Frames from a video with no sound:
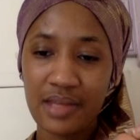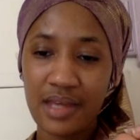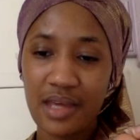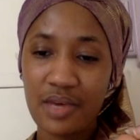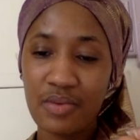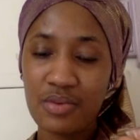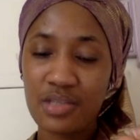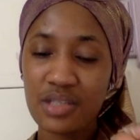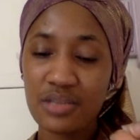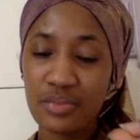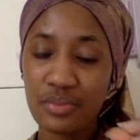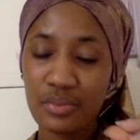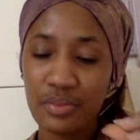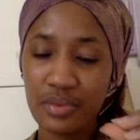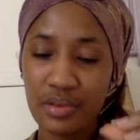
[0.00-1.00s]
It was
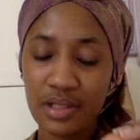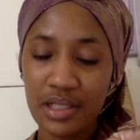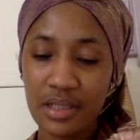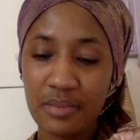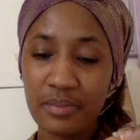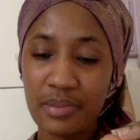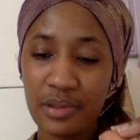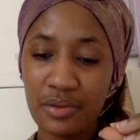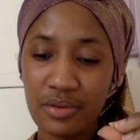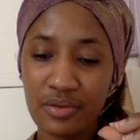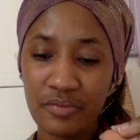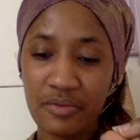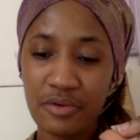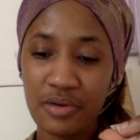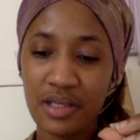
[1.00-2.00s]
really
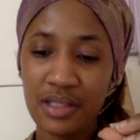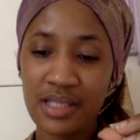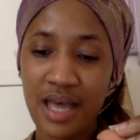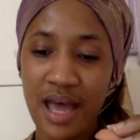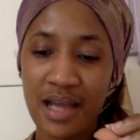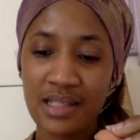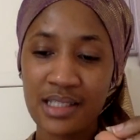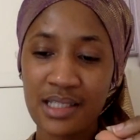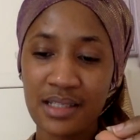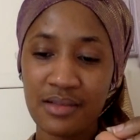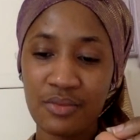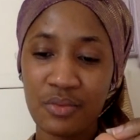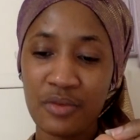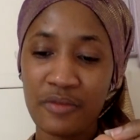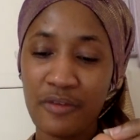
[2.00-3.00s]
beautiful
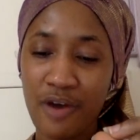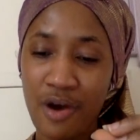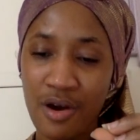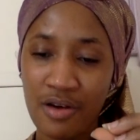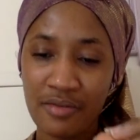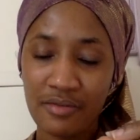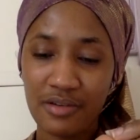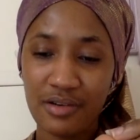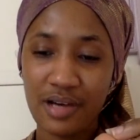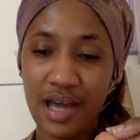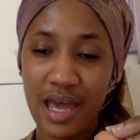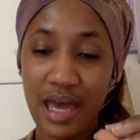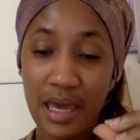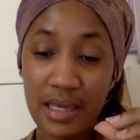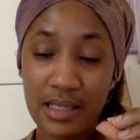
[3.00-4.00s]
interacting with all of you
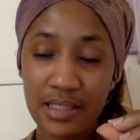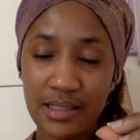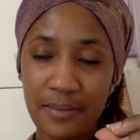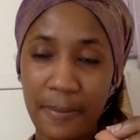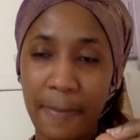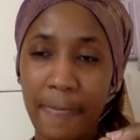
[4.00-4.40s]
guys.